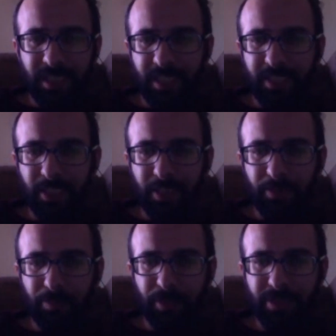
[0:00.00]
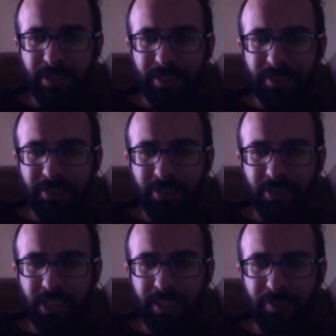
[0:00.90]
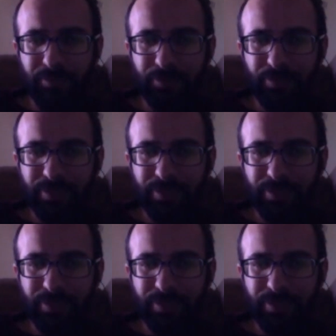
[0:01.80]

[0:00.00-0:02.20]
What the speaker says: Any other person? Jeff?